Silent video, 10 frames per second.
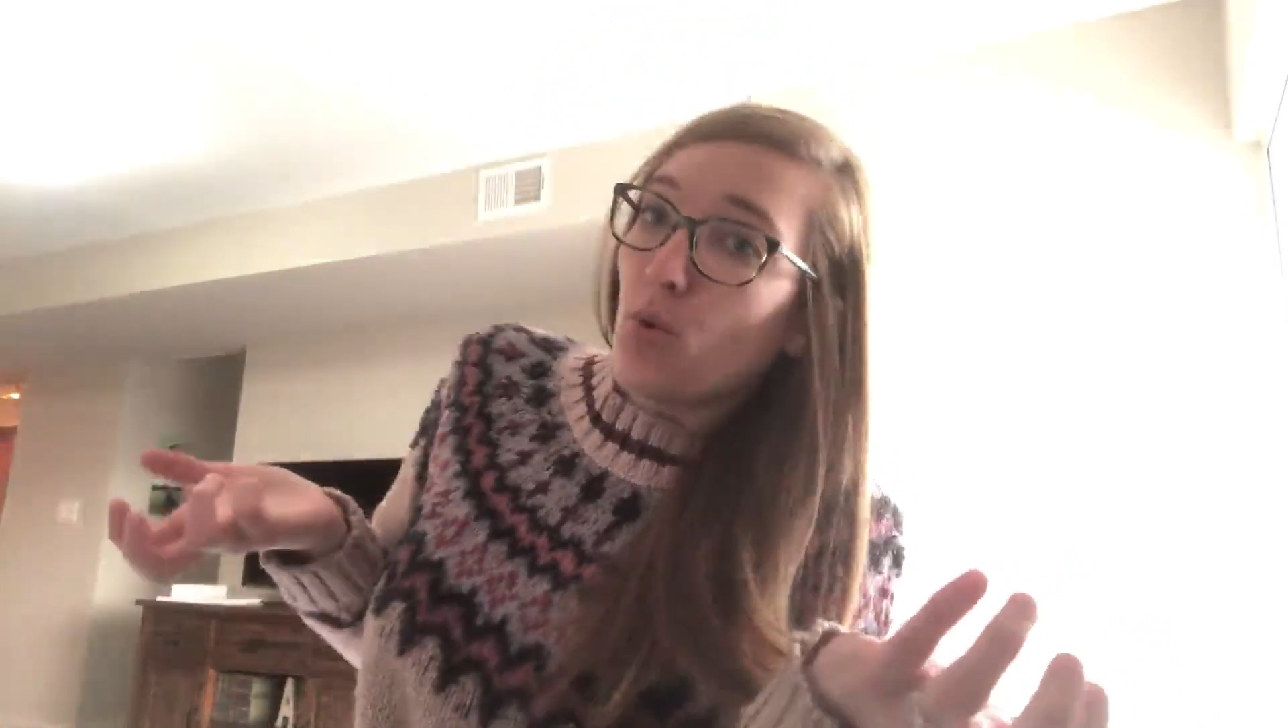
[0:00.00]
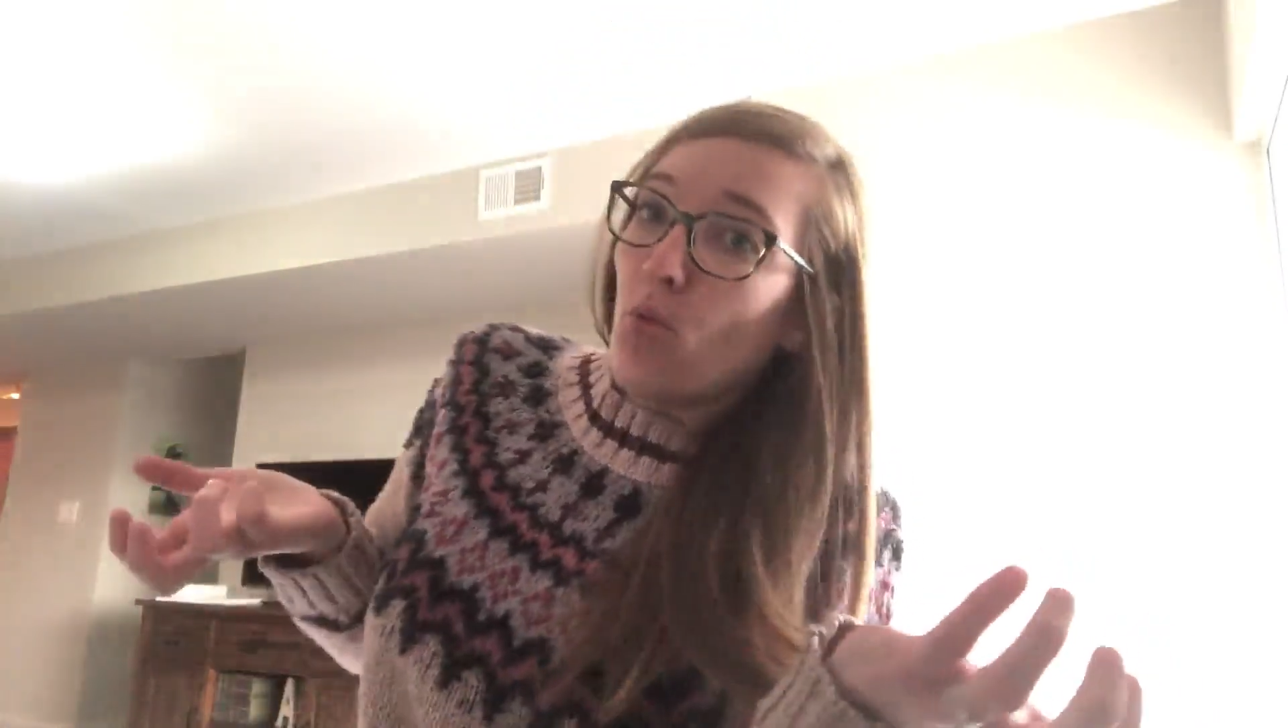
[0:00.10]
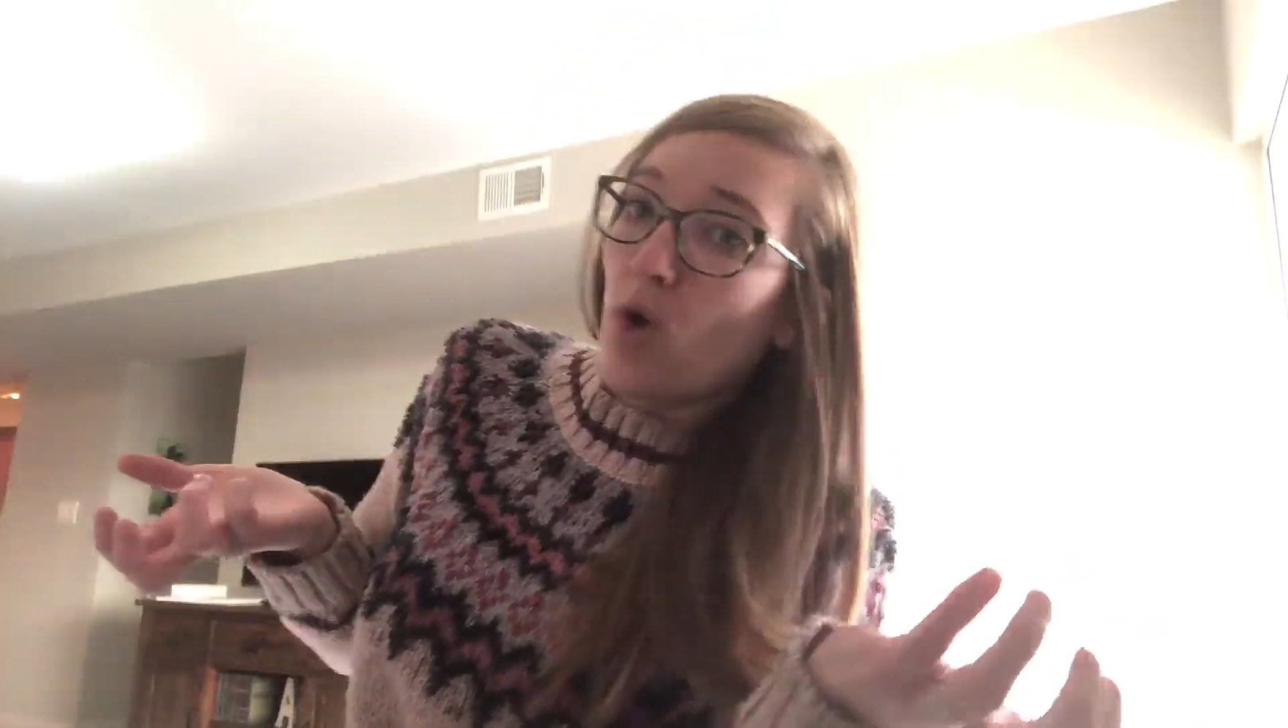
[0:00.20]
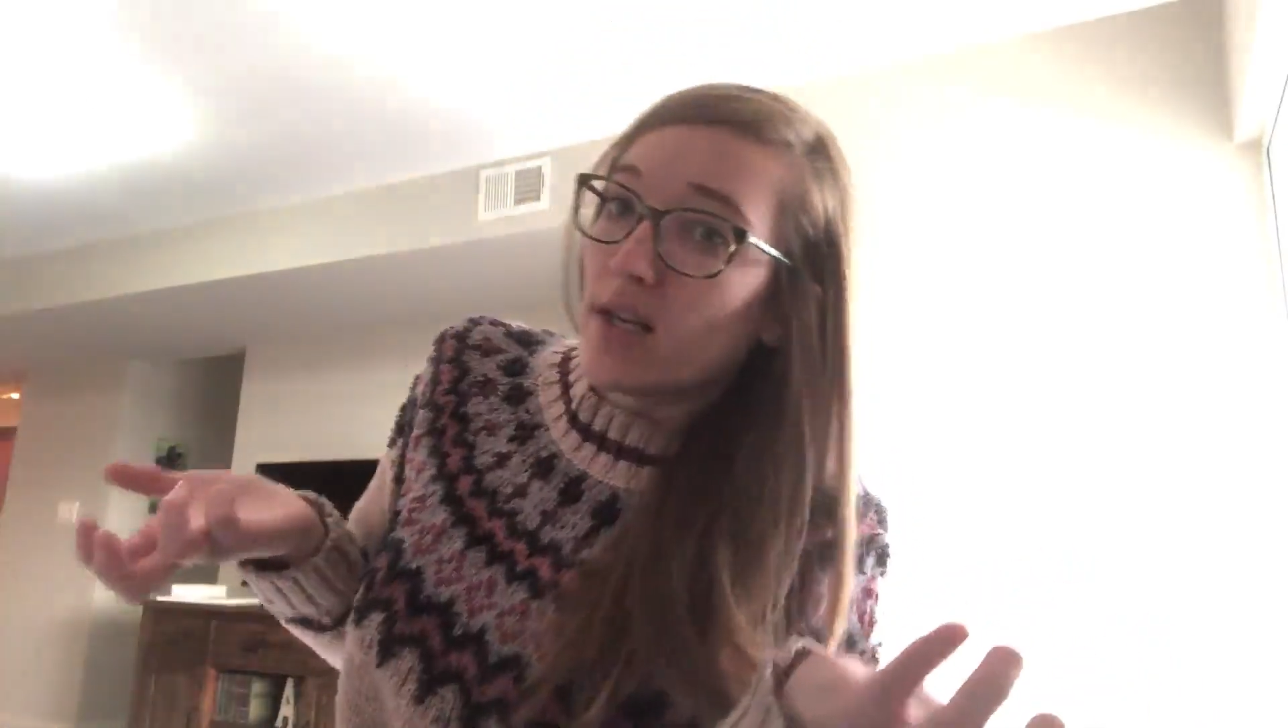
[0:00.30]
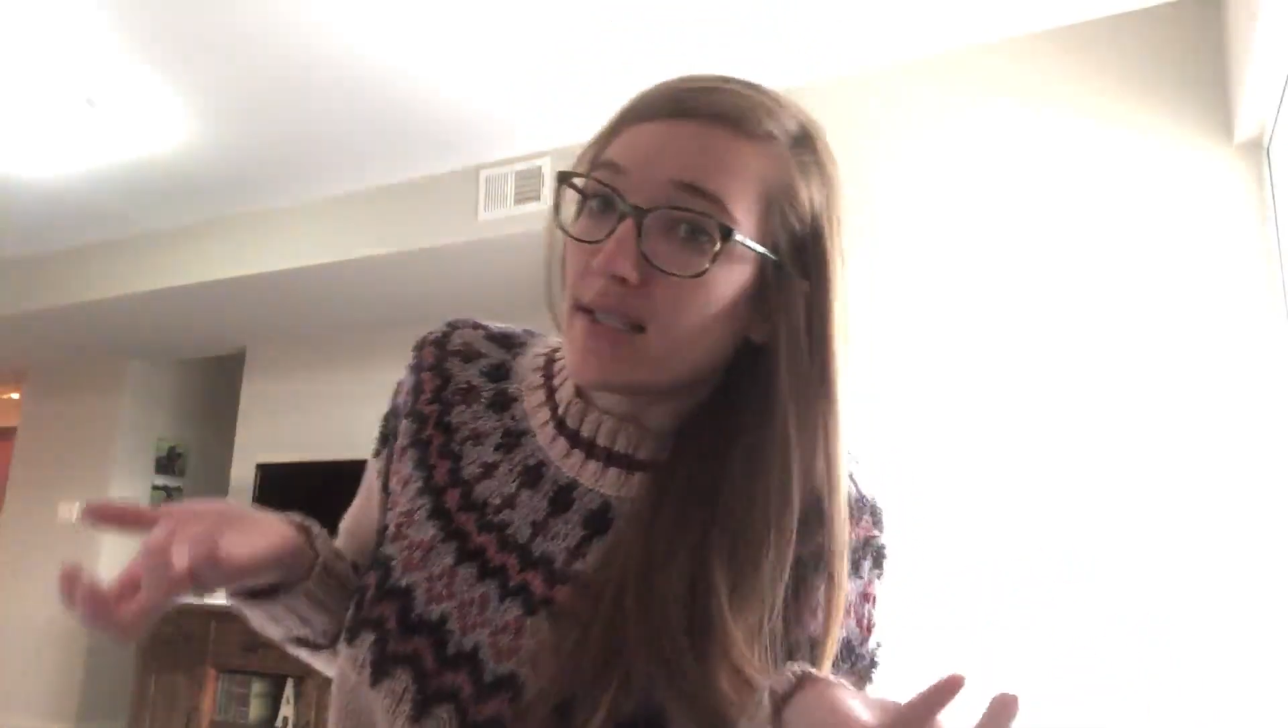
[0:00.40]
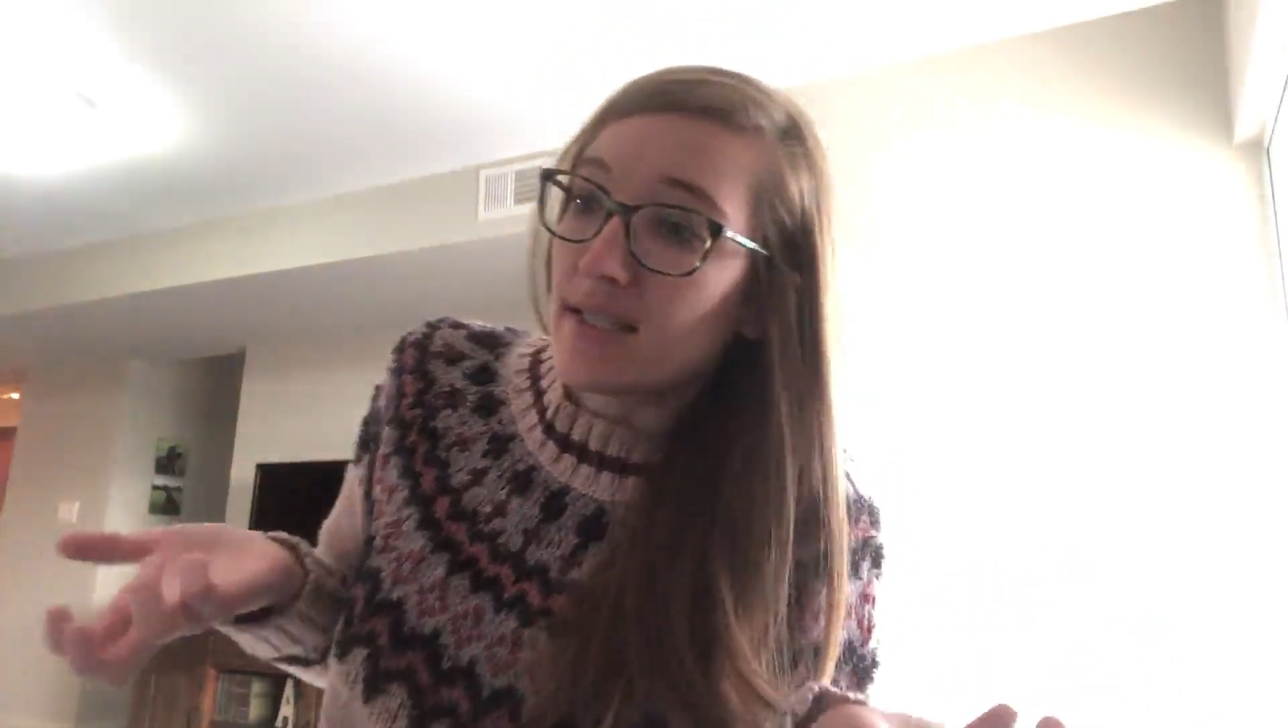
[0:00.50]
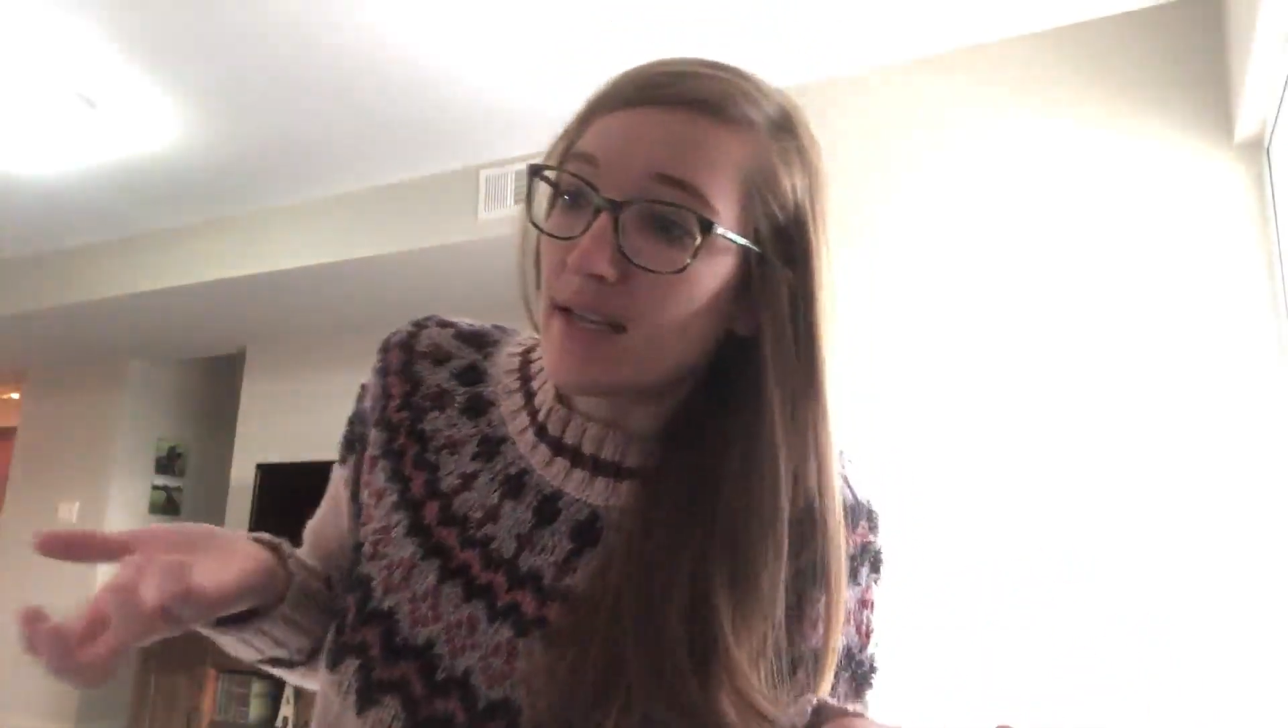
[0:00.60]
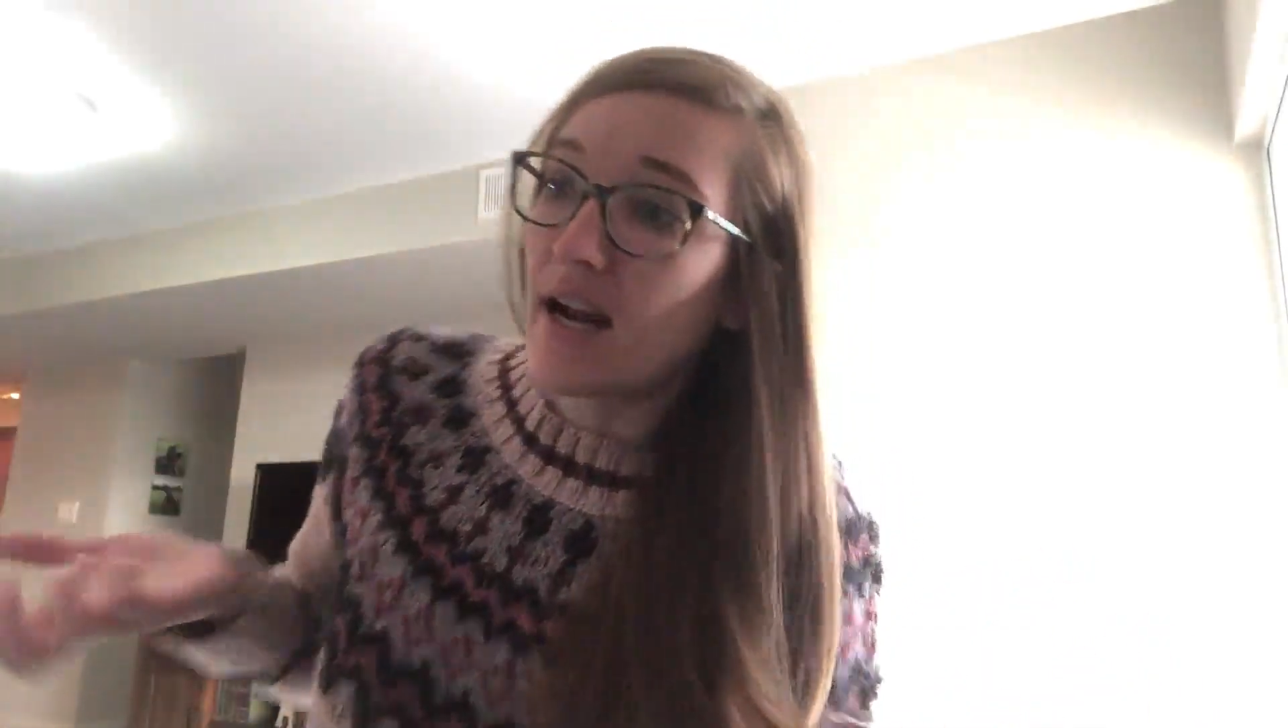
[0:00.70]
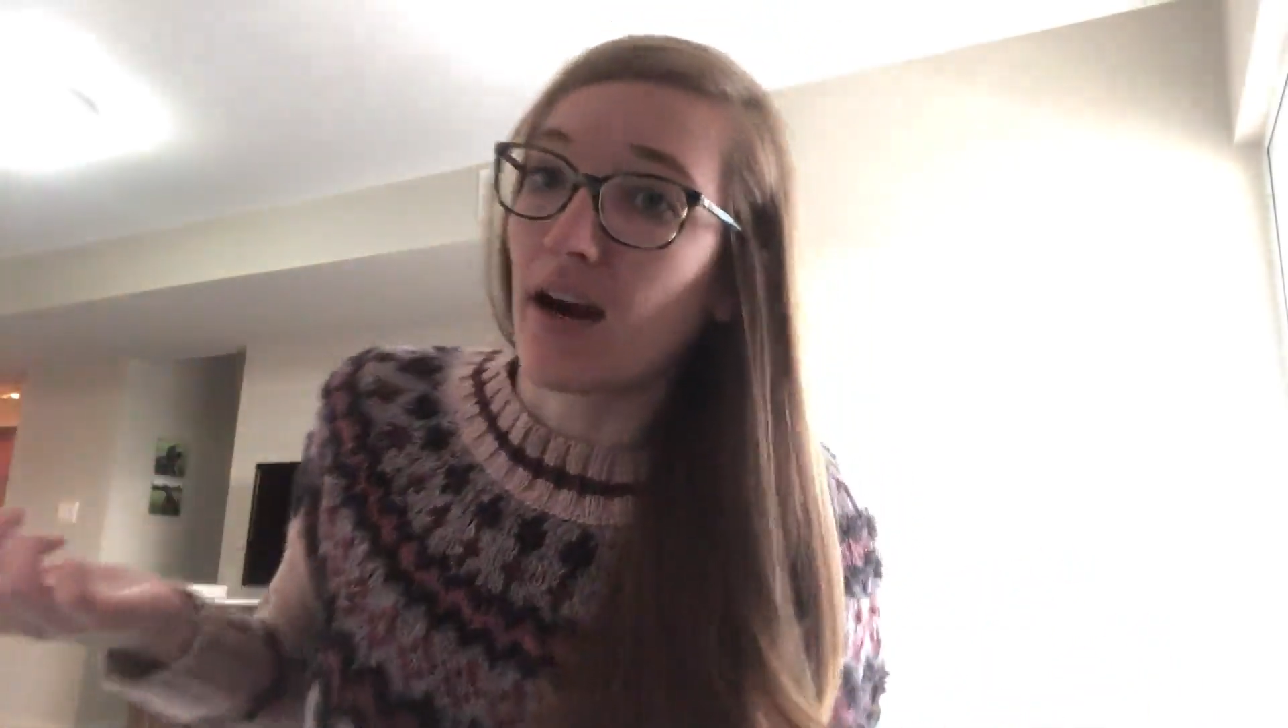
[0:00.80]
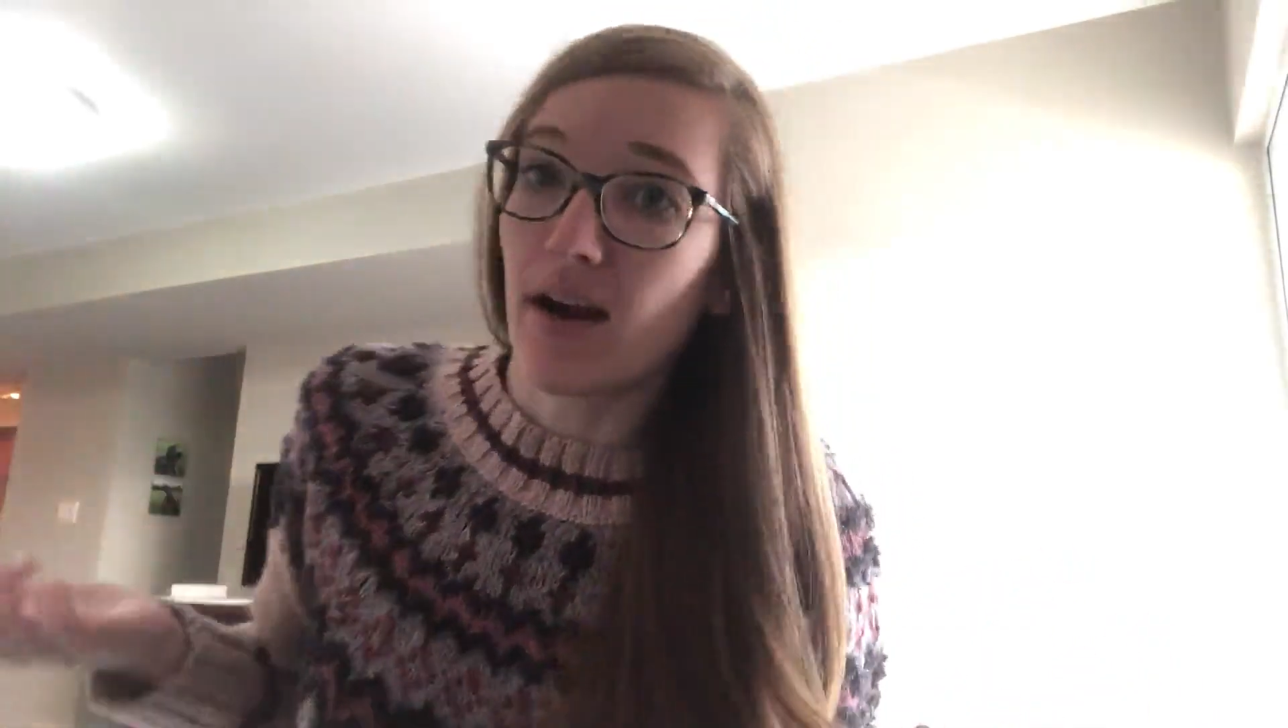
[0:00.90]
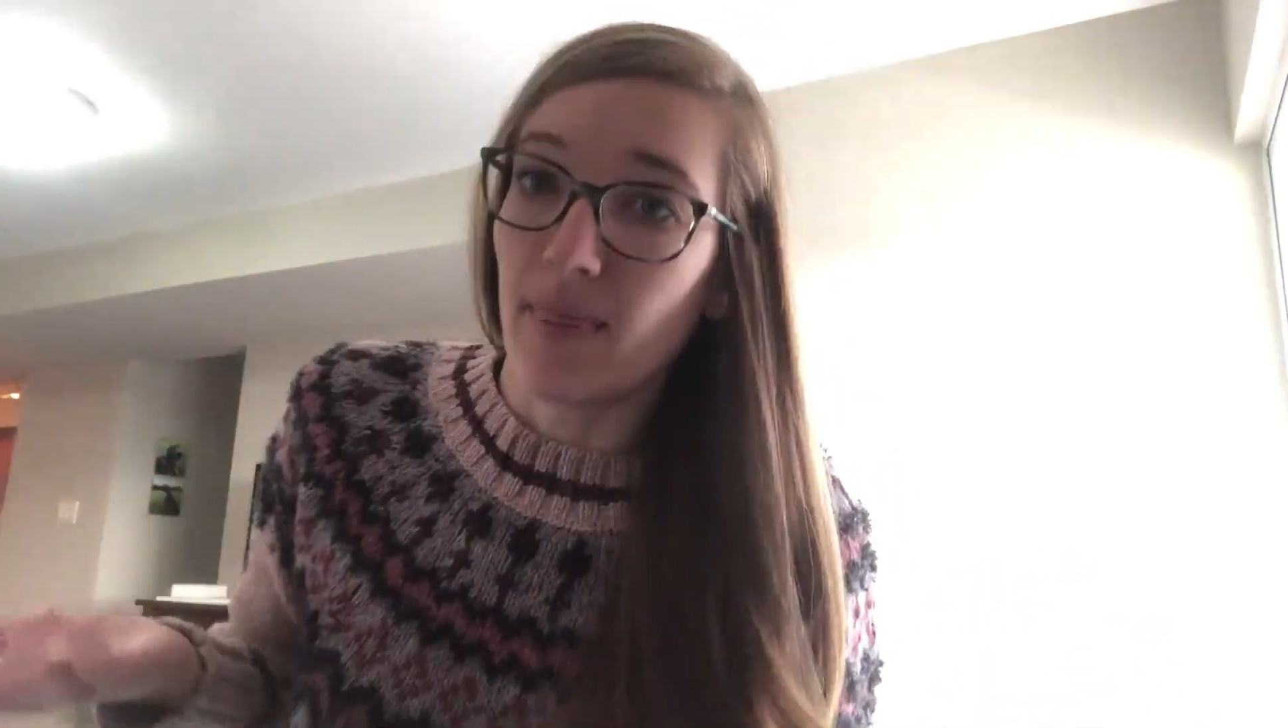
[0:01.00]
one stair